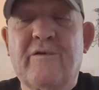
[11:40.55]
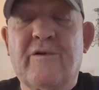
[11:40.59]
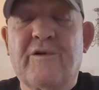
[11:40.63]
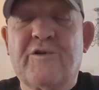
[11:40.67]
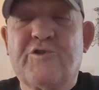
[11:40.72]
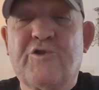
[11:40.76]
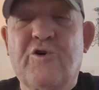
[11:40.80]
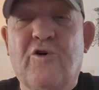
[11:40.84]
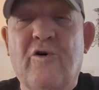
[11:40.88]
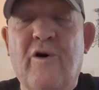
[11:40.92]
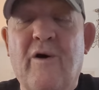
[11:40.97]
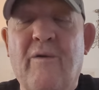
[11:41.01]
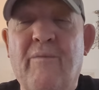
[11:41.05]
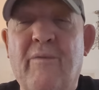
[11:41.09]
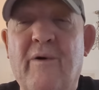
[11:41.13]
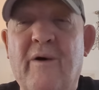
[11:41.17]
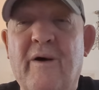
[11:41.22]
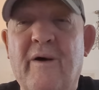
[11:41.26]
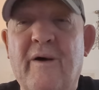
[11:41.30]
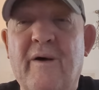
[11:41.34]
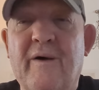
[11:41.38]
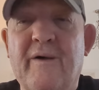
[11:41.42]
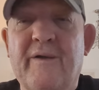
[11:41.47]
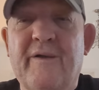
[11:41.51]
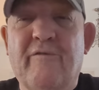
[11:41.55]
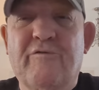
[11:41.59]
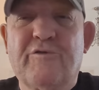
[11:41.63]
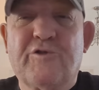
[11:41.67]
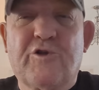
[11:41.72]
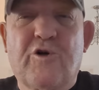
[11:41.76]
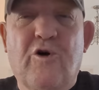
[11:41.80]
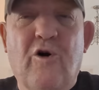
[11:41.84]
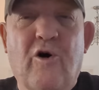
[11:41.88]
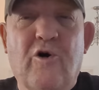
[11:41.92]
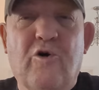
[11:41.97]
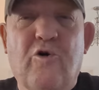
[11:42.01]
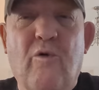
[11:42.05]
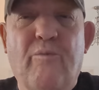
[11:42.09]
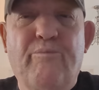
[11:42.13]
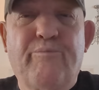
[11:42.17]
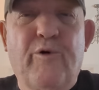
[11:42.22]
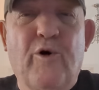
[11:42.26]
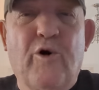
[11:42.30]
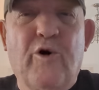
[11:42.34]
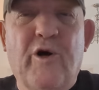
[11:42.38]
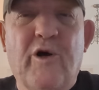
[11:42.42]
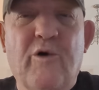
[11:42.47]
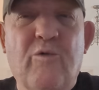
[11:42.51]
the time there was a guy called
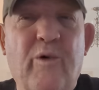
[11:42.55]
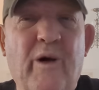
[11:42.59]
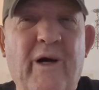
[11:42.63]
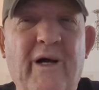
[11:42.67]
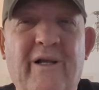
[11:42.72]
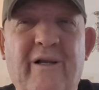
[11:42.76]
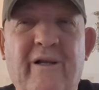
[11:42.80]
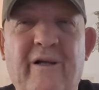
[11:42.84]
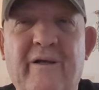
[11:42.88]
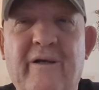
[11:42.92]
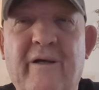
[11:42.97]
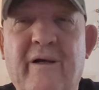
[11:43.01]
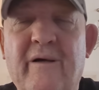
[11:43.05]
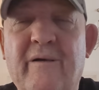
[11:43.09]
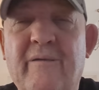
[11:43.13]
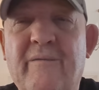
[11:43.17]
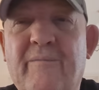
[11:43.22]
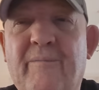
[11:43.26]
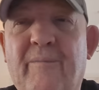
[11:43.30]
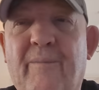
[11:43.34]
Bertie Winkler, yeah,